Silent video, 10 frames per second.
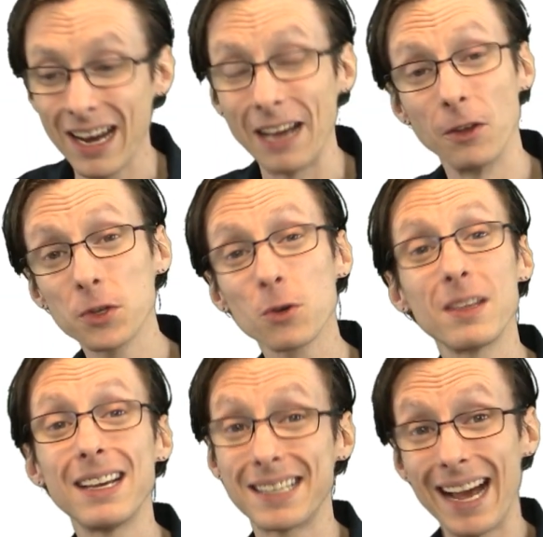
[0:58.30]
And those are
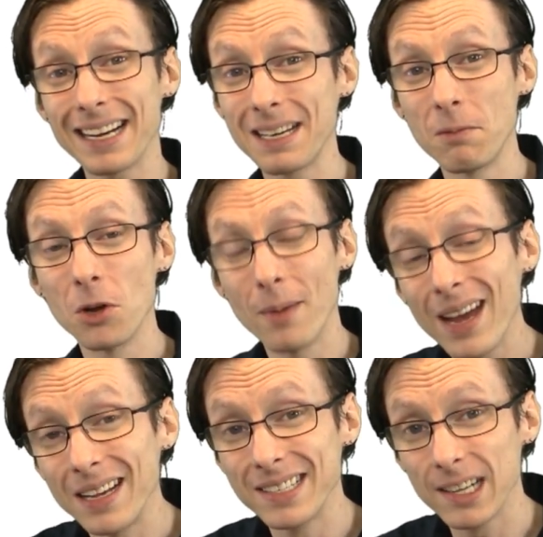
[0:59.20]
the exact same
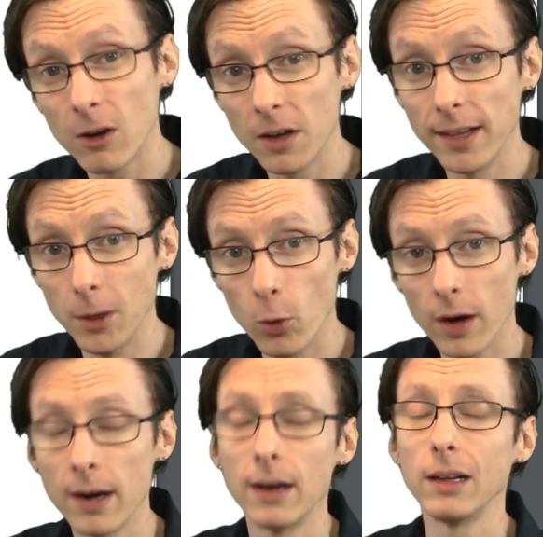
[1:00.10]
domains that are on the
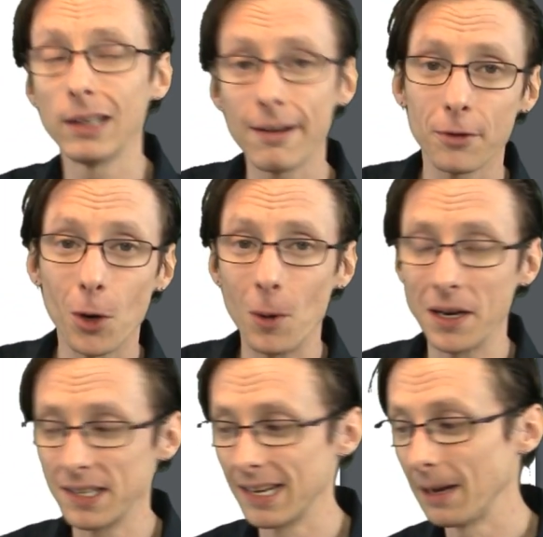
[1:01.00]
newer 1101
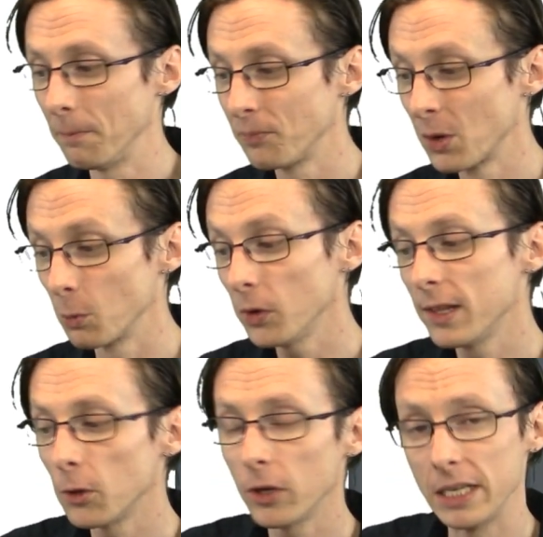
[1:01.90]
exam. Really
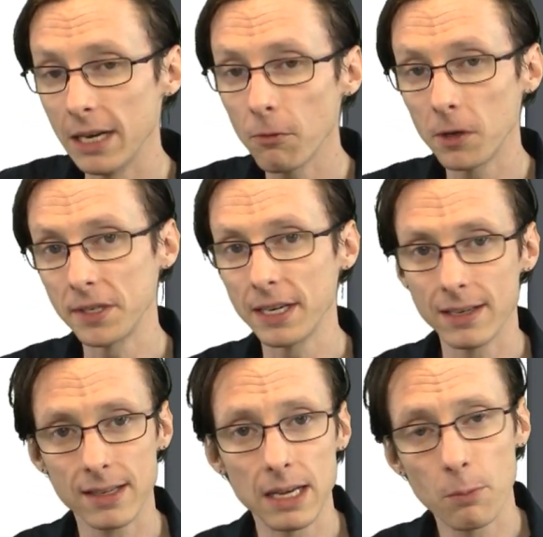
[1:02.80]
the only difference
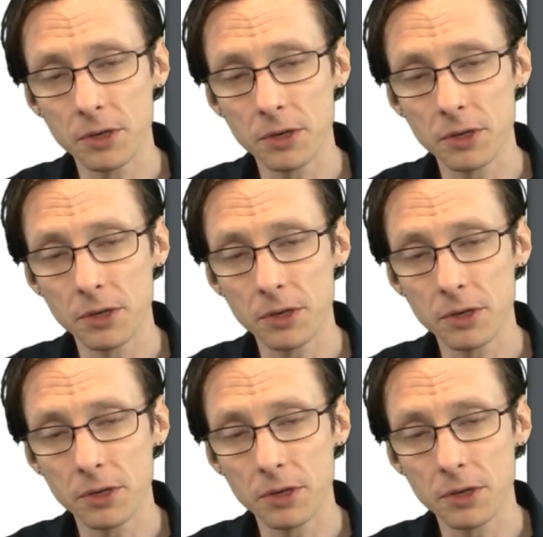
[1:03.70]
is the